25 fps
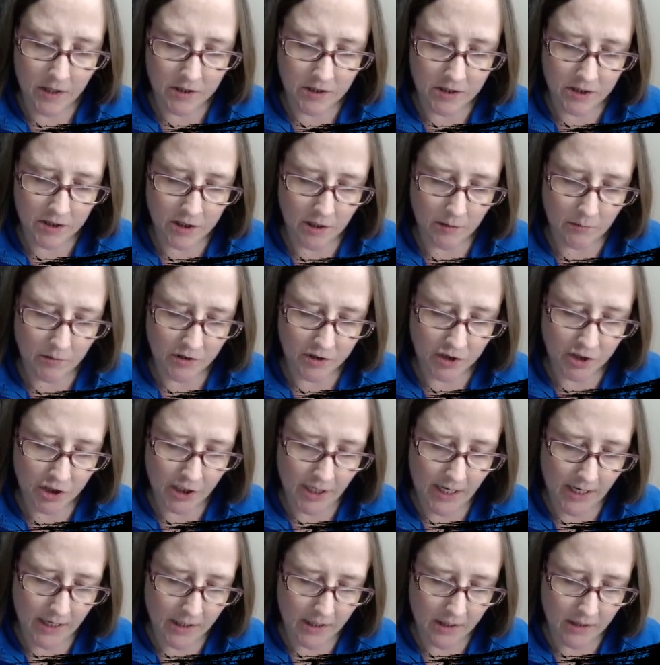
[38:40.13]
to double
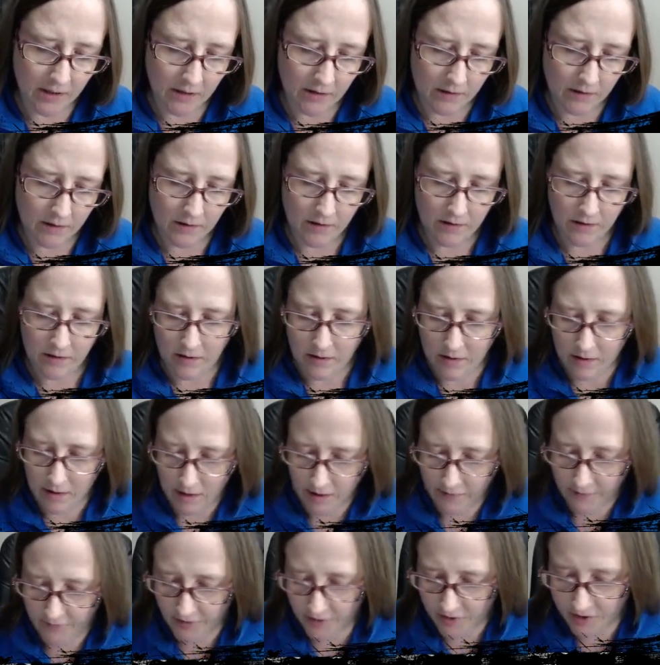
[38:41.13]
check
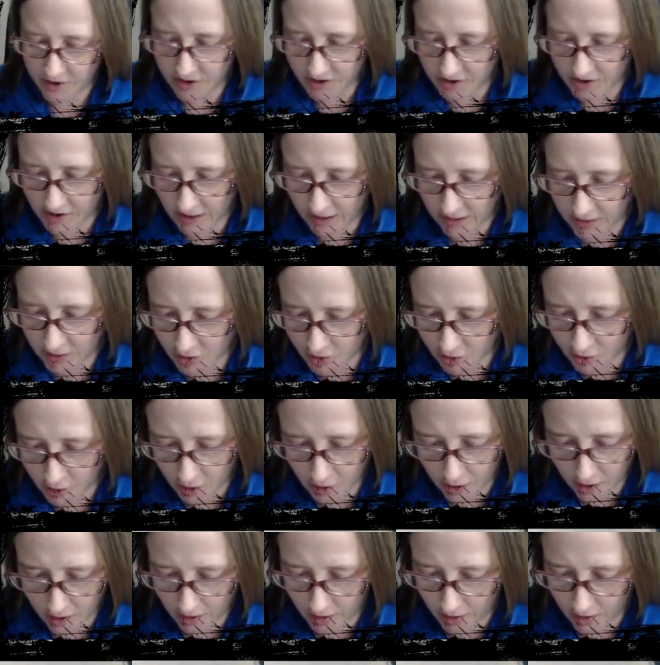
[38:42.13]
if you're just not
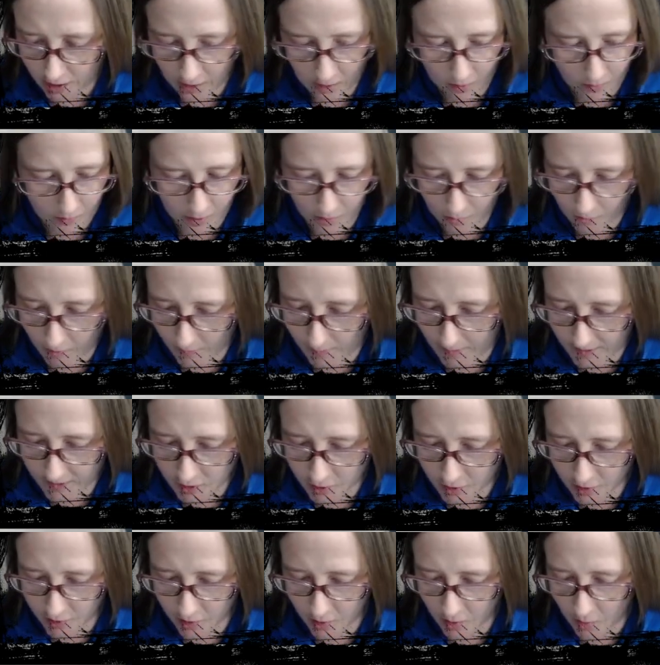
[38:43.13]
sure. You know, you want to make
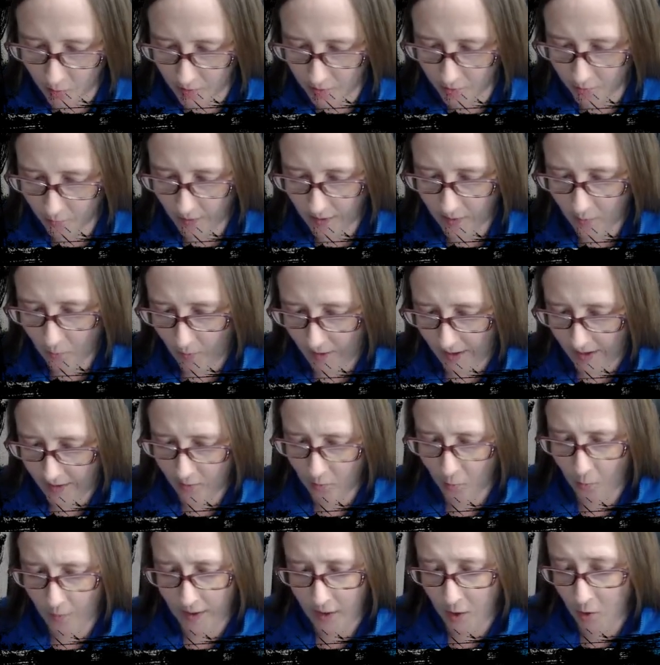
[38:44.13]
sure they're going the right way,
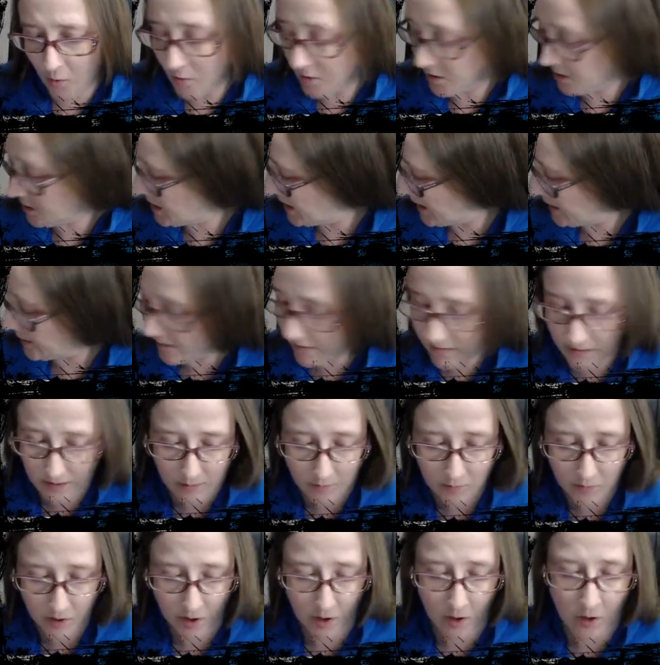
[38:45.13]
the way you intended
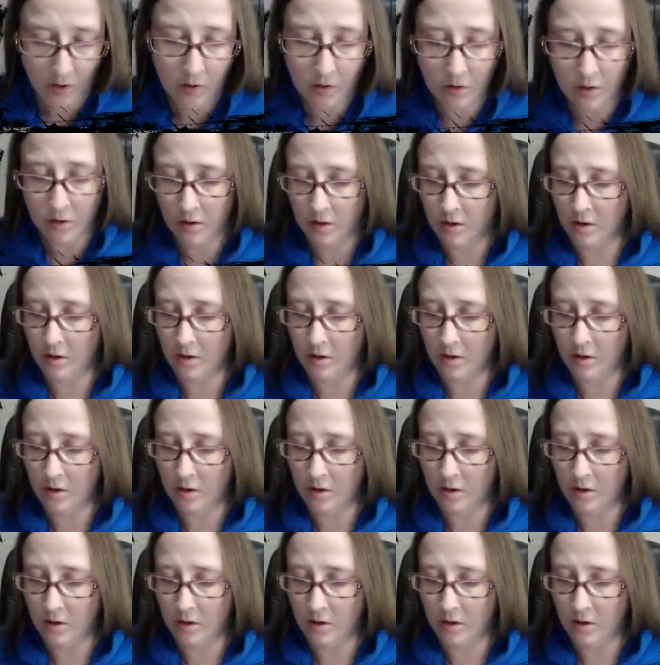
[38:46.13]
them to go.